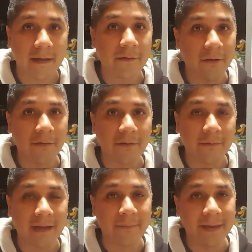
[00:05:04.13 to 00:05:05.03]
And they're also
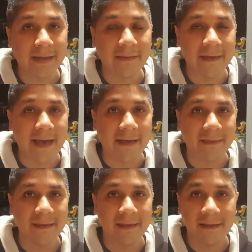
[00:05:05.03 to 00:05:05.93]
recommending
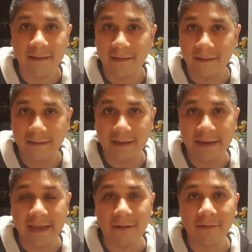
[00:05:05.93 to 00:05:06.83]
that the
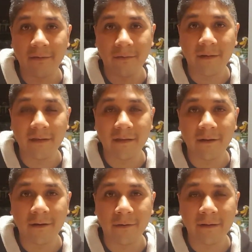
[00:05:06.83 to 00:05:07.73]
city council
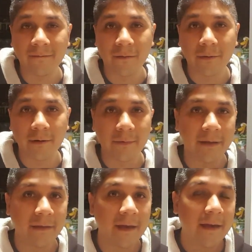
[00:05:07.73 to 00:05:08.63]
consider going forward
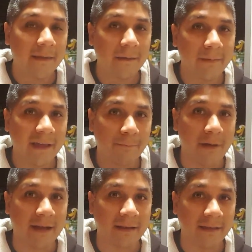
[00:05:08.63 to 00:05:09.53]
with the best
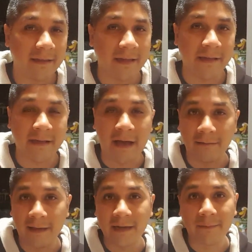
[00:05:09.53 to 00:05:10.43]
practices as
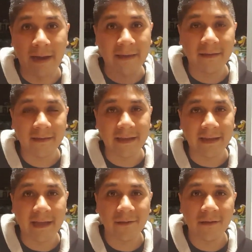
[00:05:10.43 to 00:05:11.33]
outlined by the
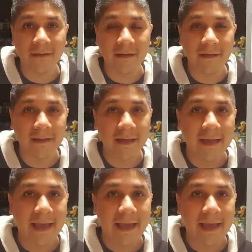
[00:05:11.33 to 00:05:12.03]
state agencies.